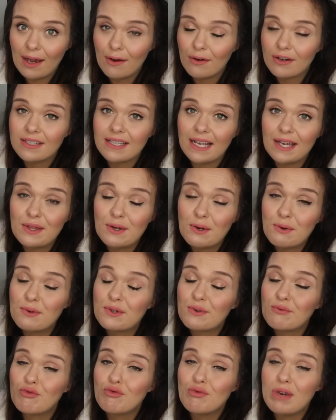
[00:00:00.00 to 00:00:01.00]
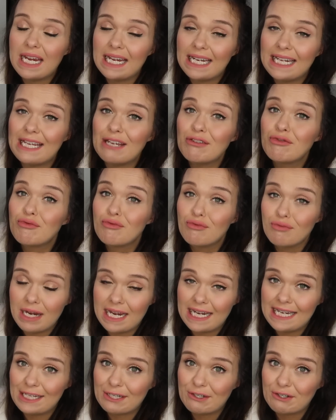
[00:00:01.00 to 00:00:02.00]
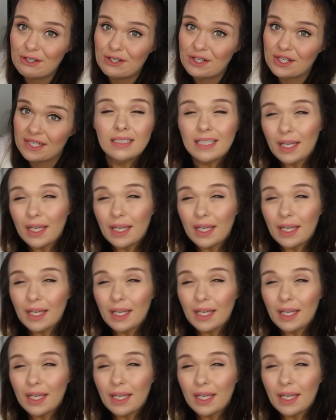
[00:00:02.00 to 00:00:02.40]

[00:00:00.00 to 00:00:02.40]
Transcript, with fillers: out because I thought it was really really good.